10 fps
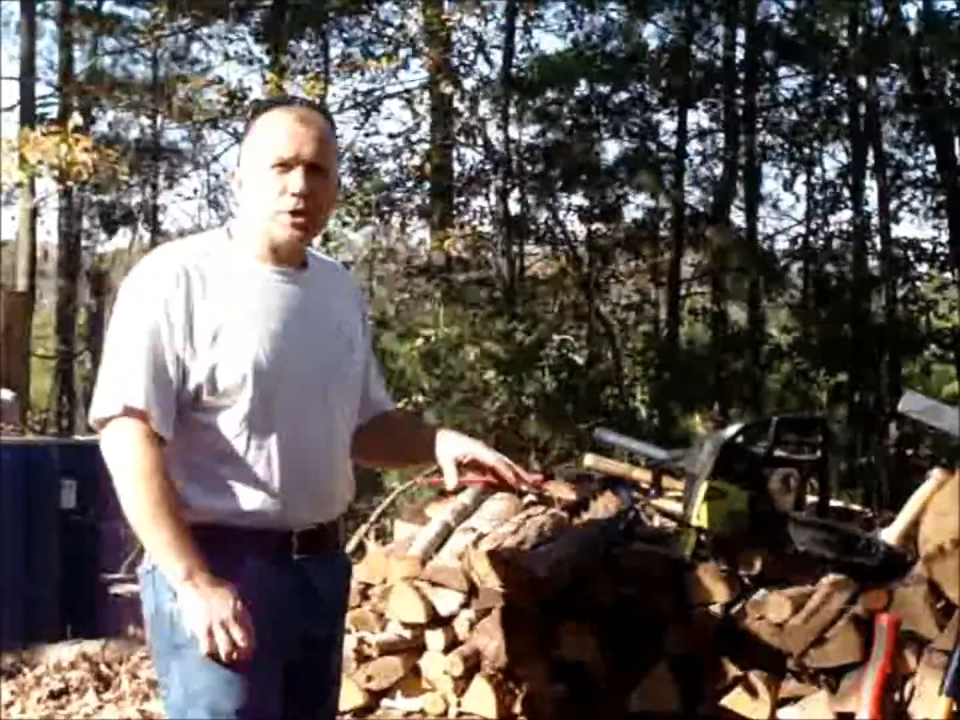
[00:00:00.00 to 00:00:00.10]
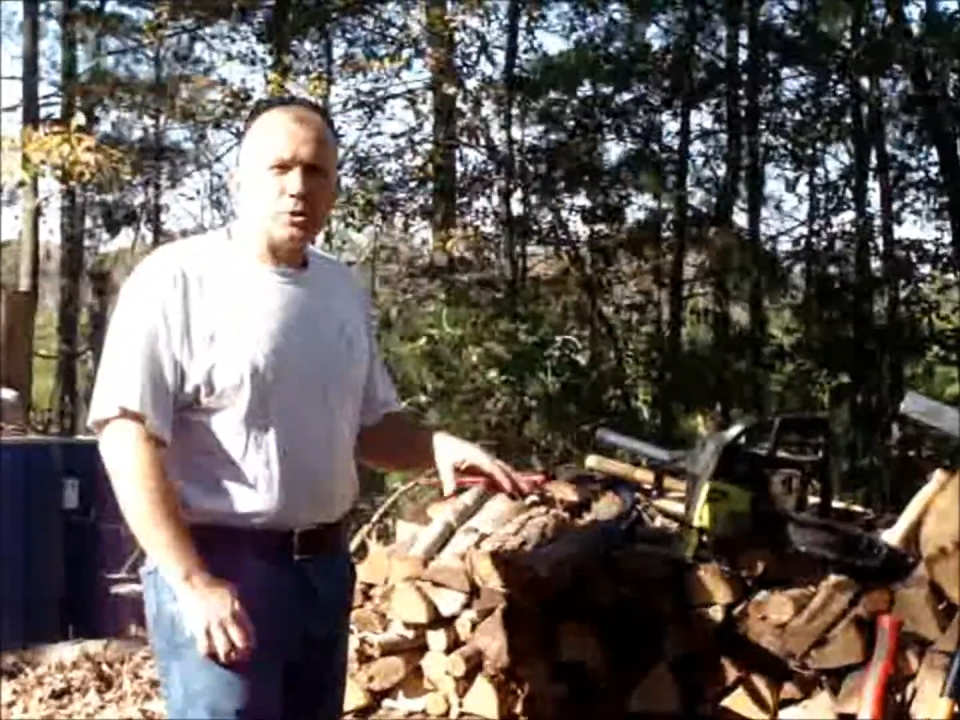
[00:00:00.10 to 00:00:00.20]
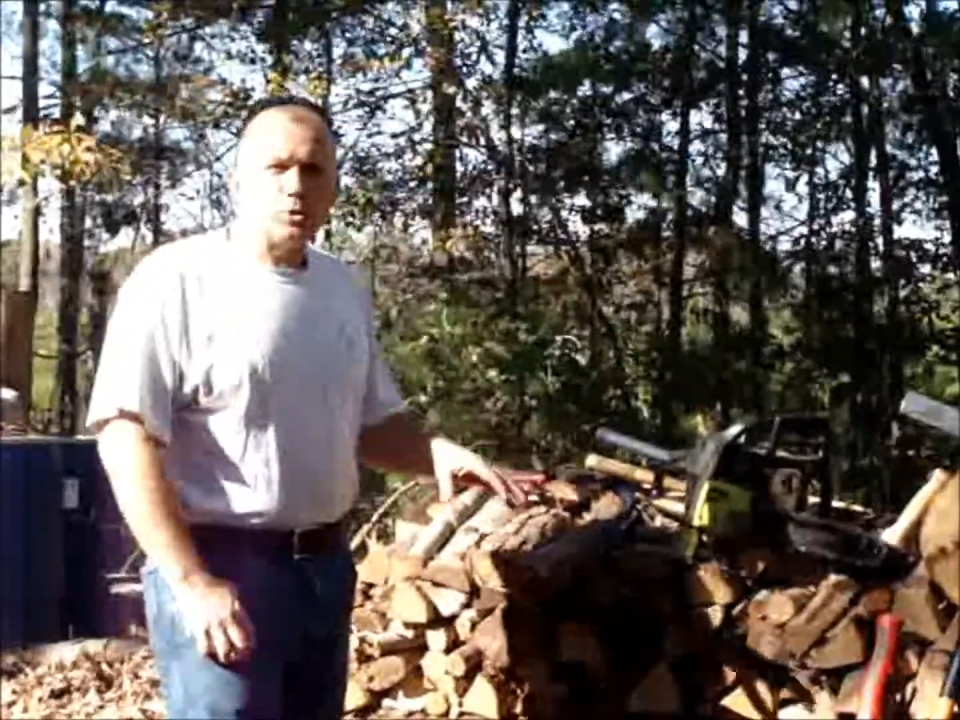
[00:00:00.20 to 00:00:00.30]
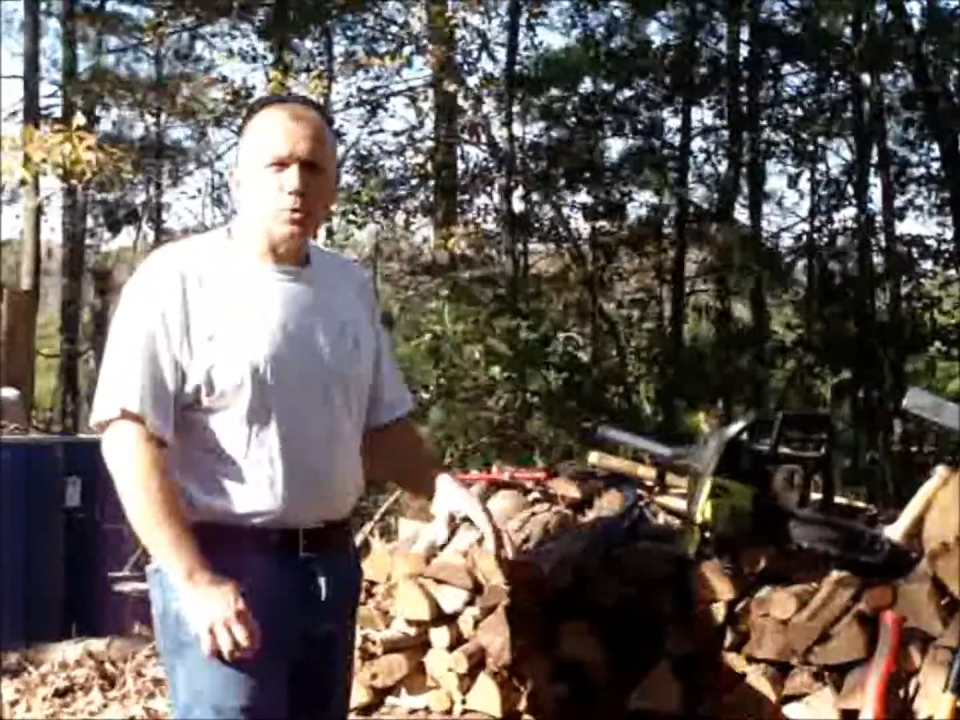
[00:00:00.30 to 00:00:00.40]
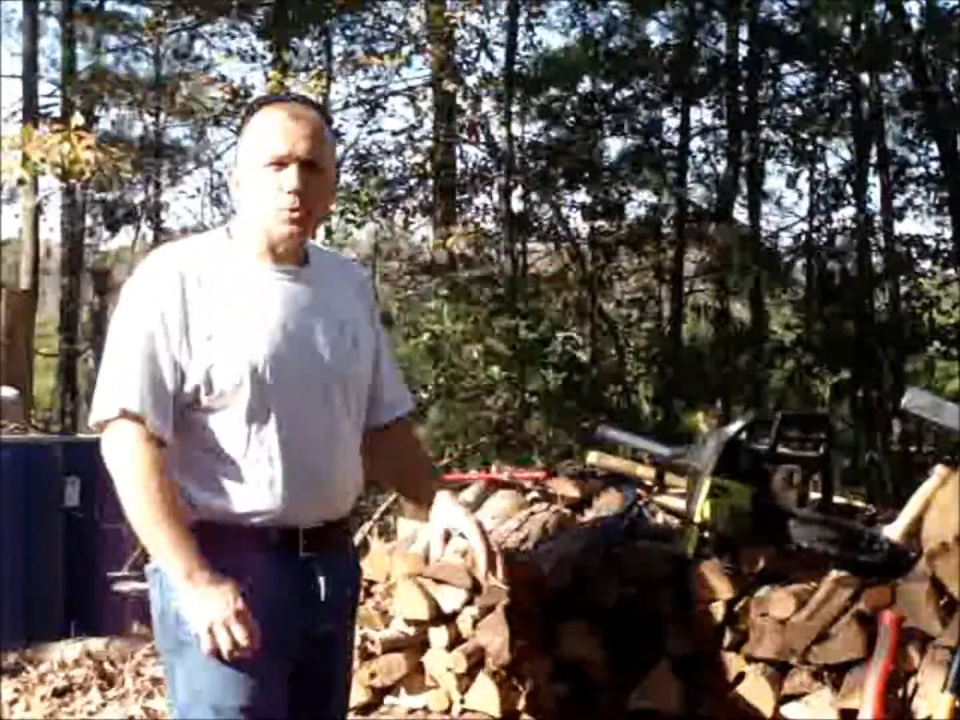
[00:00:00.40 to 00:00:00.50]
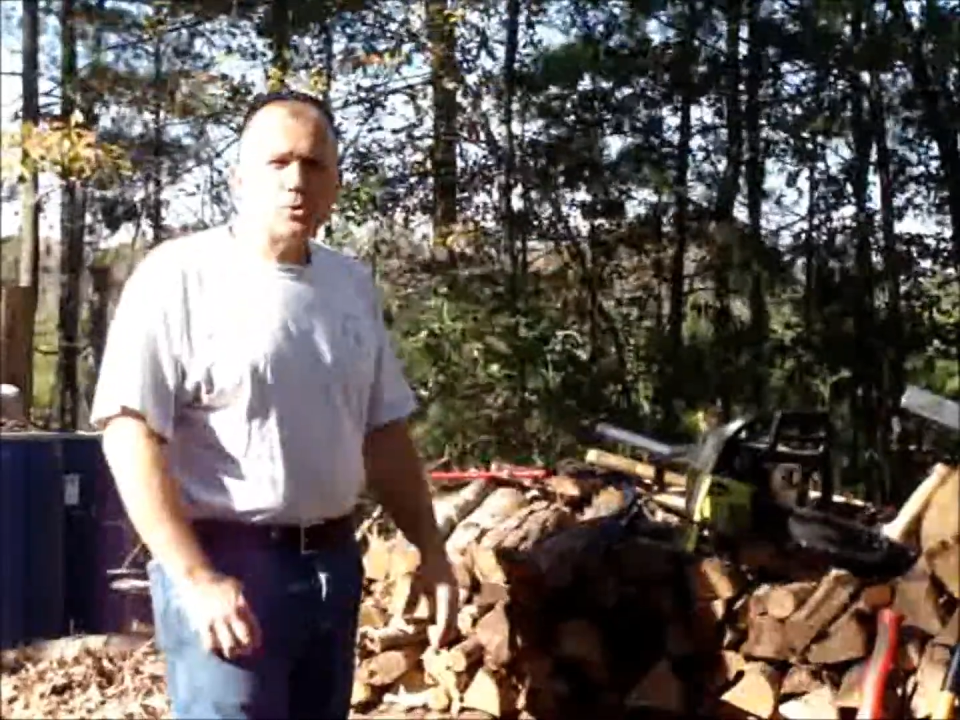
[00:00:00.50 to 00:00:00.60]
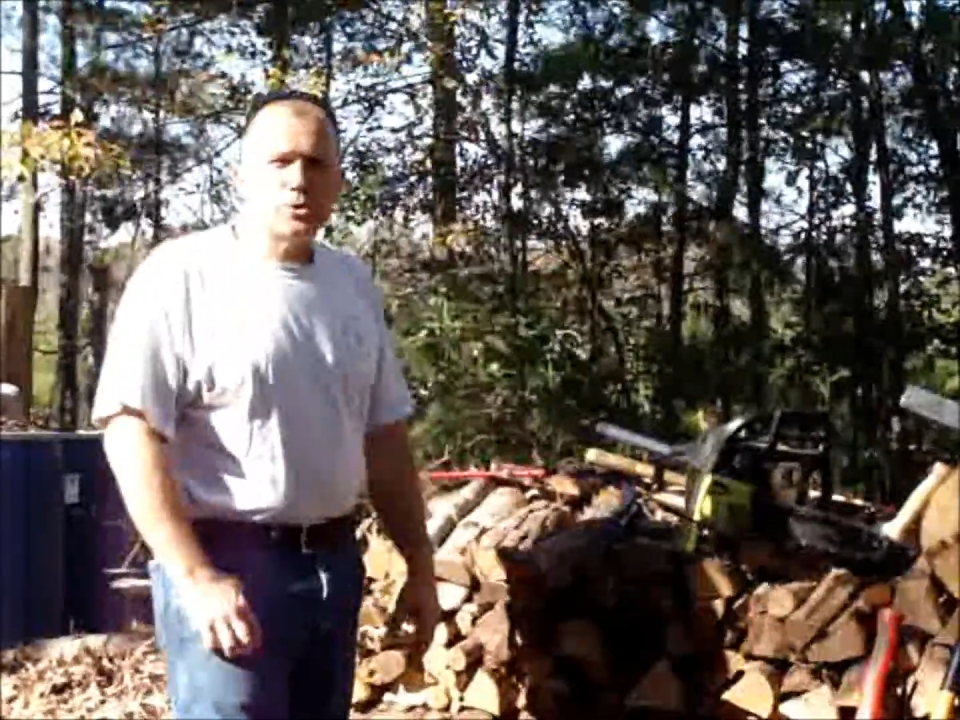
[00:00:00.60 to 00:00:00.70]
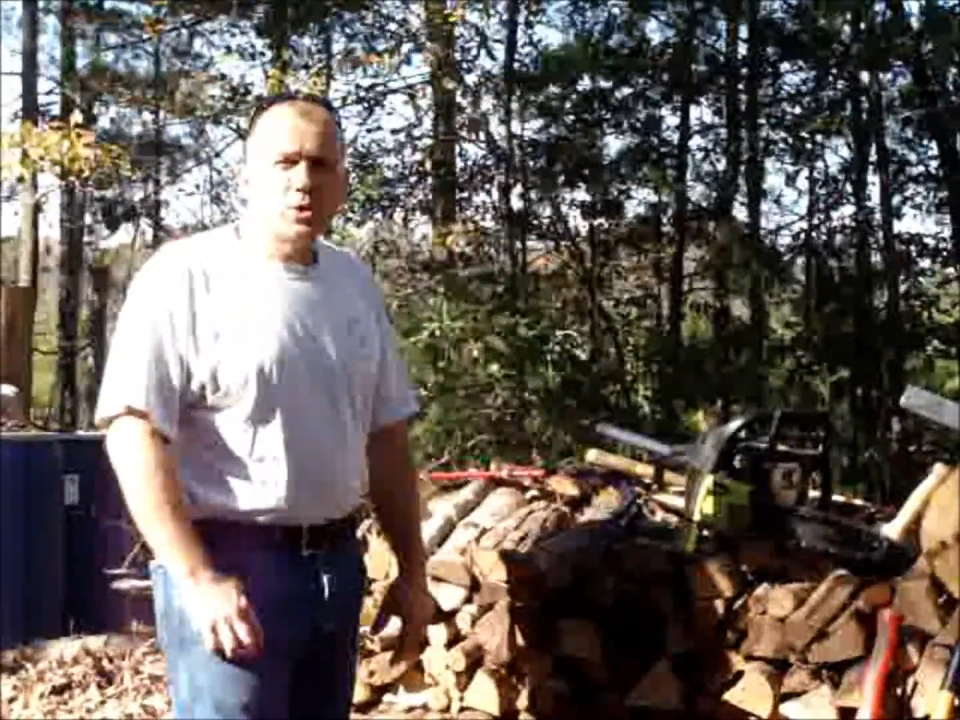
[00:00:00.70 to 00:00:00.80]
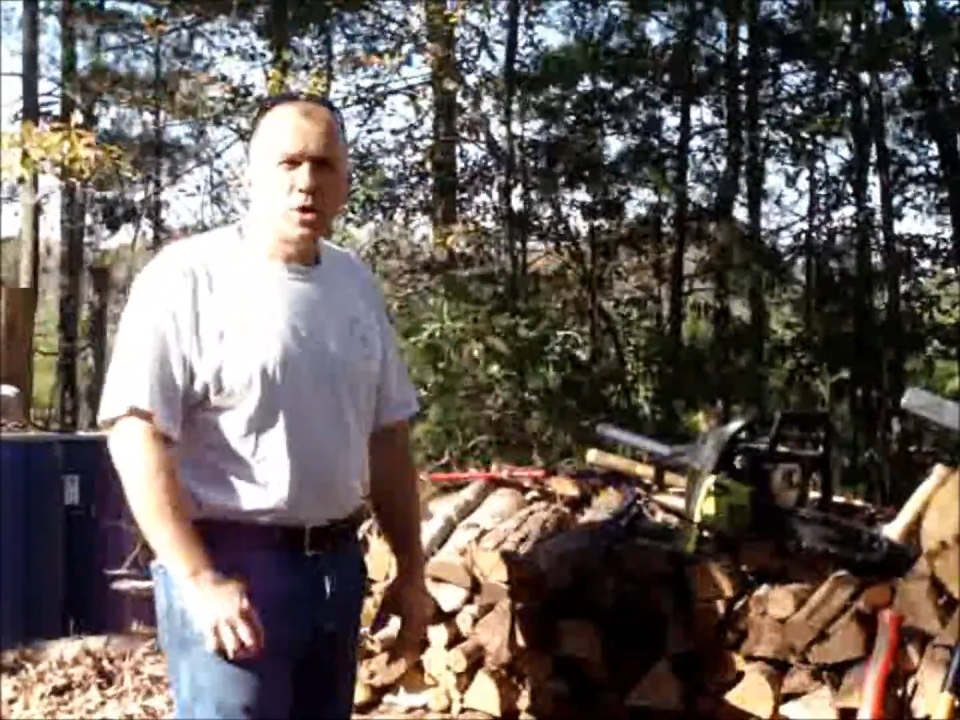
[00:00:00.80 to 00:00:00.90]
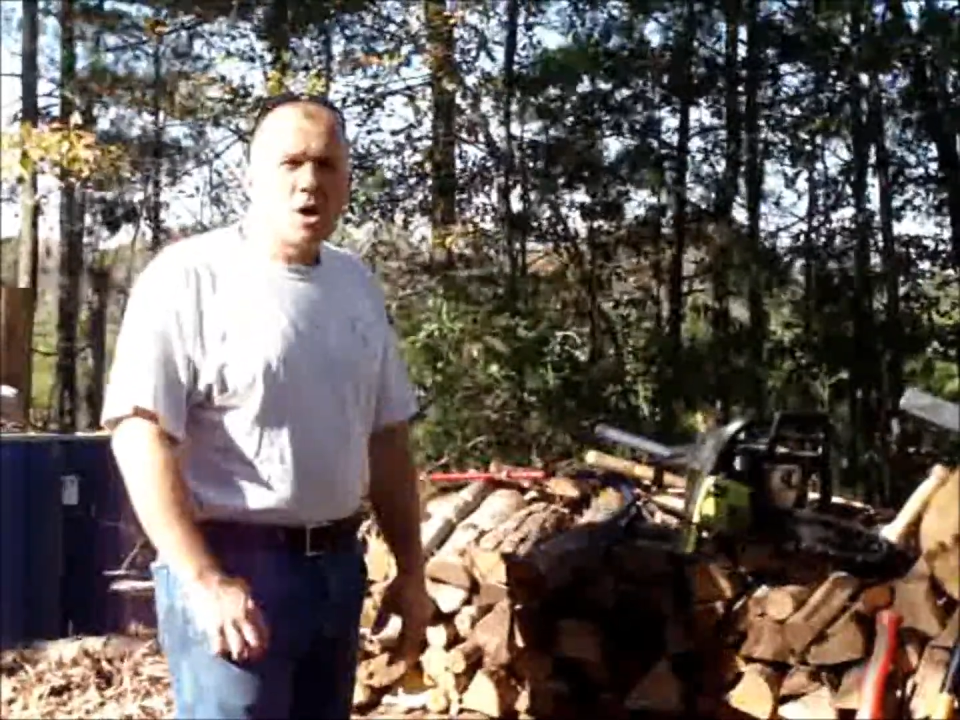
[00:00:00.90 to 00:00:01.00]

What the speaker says: cutting tools.